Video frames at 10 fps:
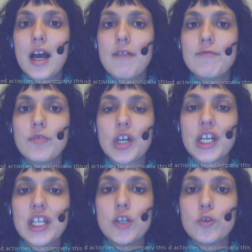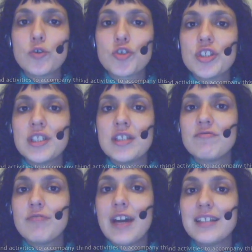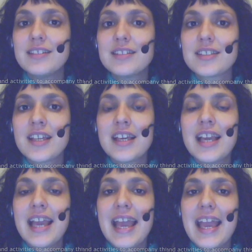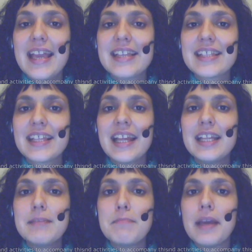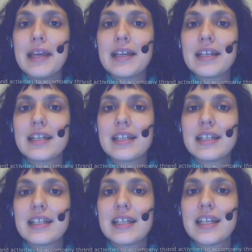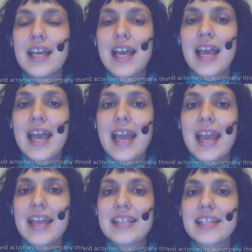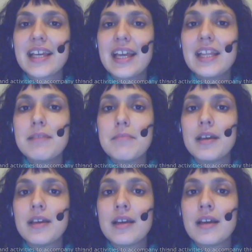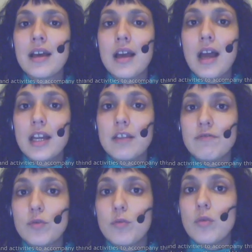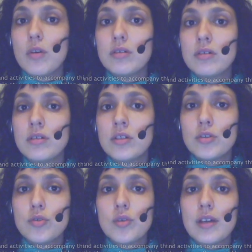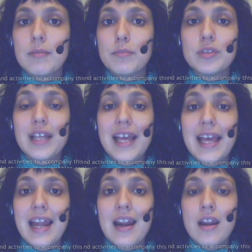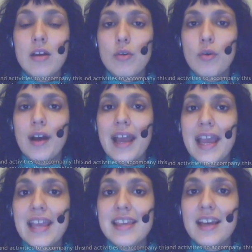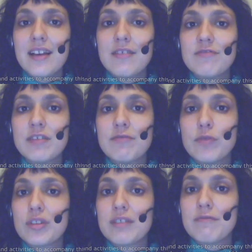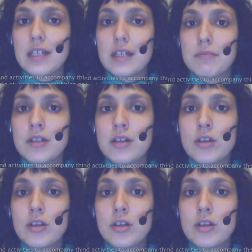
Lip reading: And for he or she writes, escribe, escribe. And if you want, you can put él or ella before the verb.